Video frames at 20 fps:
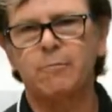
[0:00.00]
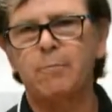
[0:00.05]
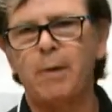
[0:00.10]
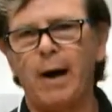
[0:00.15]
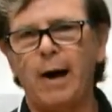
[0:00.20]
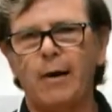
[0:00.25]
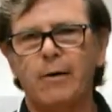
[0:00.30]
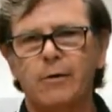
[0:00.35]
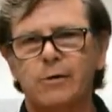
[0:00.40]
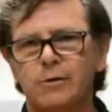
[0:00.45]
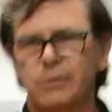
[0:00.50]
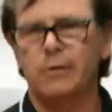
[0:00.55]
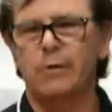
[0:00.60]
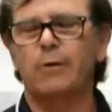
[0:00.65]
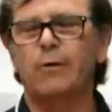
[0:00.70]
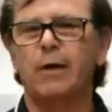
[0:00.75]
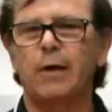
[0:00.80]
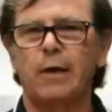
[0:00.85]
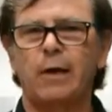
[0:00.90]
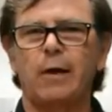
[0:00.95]
of powders that
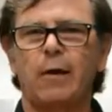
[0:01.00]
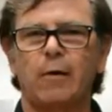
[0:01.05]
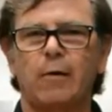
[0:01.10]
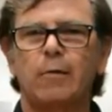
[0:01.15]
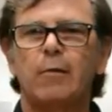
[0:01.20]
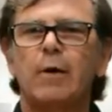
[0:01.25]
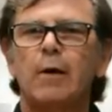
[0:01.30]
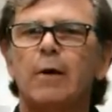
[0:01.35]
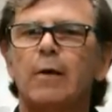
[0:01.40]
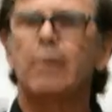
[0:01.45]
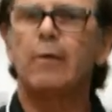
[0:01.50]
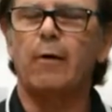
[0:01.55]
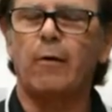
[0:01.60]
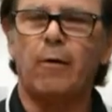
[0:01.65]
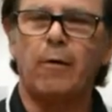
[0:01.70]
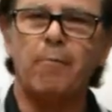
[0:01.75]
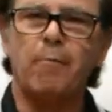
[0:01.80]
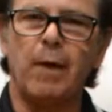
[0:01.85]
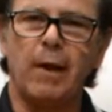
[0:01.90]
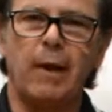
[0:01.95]
are here. There
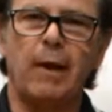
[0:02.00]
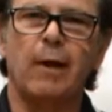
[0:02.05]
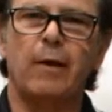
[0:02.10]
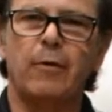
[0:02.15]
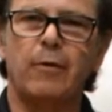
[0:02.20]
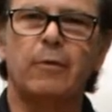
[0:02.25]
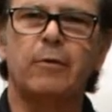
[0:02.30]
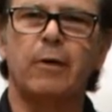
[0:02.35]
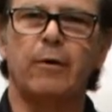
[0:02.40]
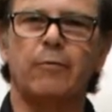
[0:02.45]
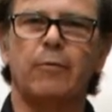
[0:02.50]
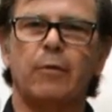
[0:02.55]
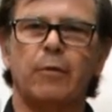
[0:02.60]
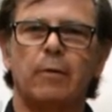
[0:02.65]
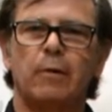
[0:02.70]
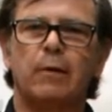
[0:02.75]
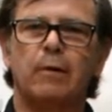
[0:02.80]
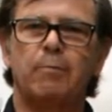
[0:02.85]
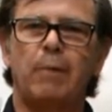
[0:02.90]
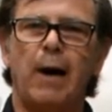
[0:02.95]
are many other
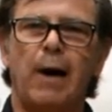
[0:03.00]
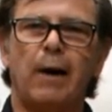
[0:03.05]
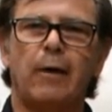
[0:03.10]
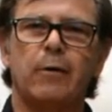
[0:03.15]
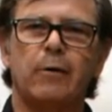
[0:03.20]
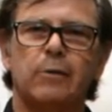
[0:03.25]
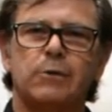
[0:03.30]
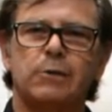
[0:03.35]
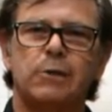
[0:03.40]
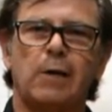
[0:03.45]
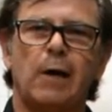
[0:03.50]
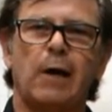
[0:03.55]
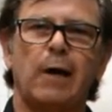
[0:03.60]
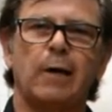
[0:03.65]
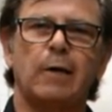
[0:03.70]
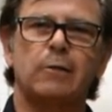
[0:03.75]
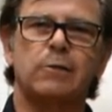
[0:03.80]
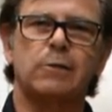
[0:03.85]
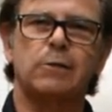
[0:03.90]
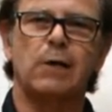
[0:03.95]
different powder
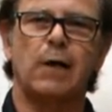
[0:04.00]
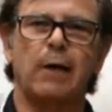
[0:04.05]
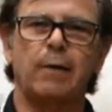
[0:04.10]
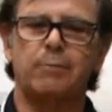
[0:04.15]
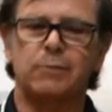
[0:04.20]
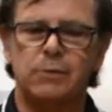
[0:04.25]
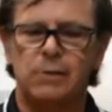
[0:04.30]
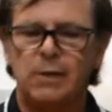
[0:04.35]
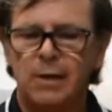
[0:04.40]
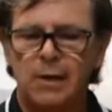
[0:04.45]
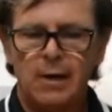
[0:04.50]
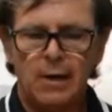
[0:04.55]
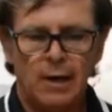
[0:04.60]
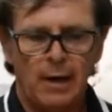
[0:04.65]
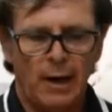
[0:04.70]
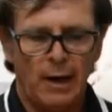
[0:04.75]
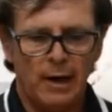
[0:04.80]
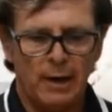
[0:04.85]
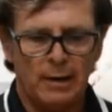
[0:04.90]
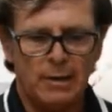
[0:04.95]
styles, types,
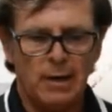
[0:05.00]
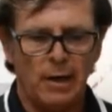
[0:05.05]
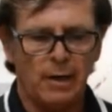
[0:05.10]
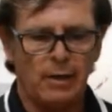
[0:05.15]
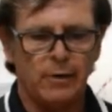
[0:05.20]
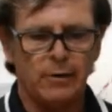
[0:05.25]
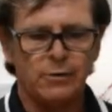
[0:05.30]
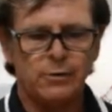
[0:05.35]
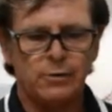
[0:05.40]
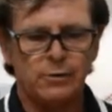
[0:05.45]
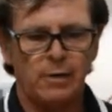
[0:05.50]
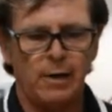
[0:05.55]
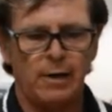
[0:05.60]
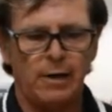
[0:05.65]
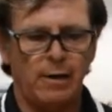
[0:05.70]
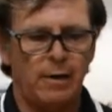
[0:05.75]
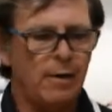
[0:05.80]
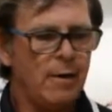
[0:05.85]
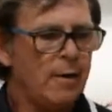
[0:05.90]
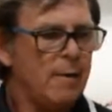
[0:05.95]
colors,
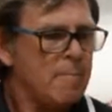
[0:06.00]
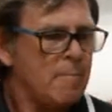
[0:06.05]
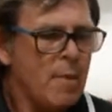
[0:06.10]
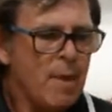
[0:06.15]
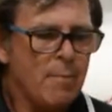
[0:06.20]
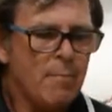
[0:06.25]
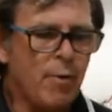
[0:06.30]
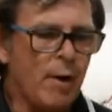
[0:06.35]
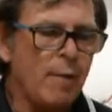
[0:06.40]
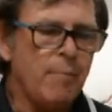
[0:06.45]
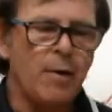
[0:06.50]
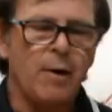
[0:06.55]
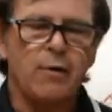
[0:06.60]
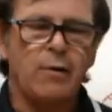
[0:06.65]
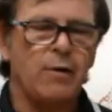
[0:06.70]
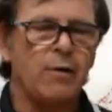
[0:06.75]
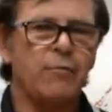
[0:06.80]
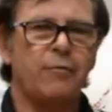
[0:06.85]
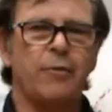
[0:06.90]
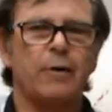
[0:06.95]

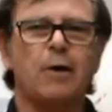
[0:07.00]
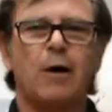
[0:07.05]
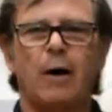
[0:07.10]
primarily for